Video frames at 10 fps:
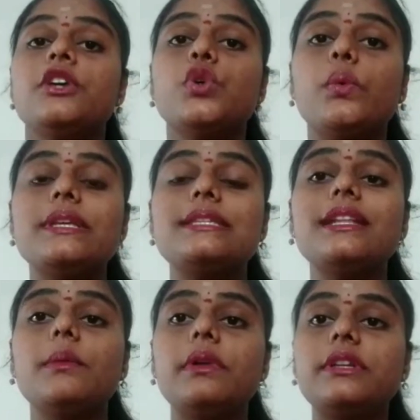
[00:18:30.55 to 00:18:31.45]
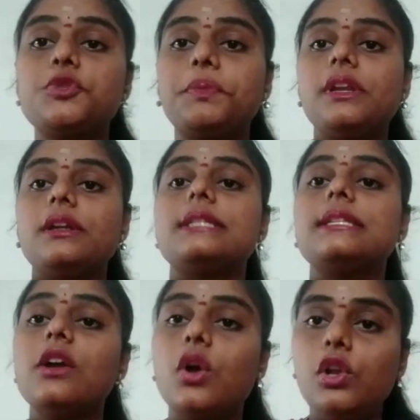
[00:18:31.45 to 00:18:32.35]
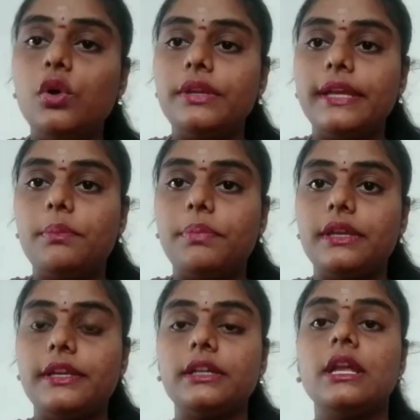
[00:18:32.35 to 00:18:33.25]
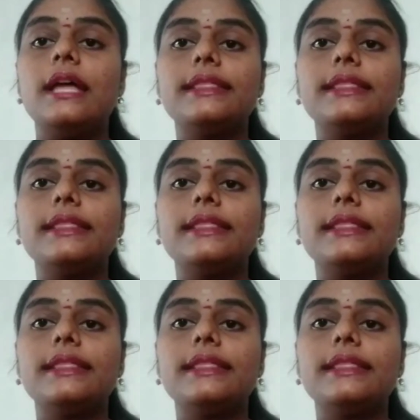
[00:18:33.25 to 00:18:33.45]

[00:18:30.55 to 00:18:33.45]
So we say the British period is a colonial period.